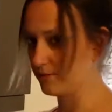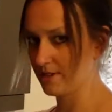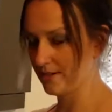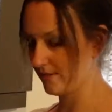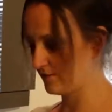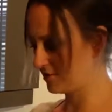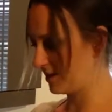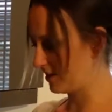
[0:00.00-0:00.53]
we have
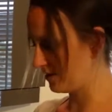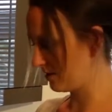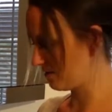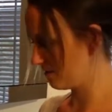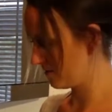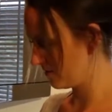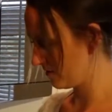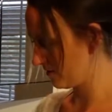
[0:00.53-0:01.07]
a shaker.
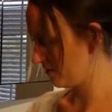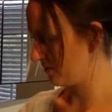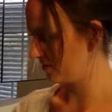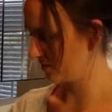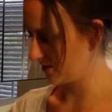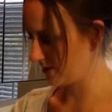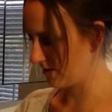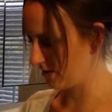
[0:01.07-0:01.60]

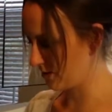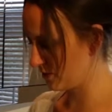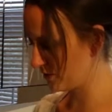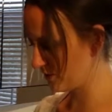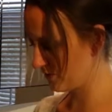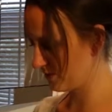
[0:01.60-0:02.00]
Off.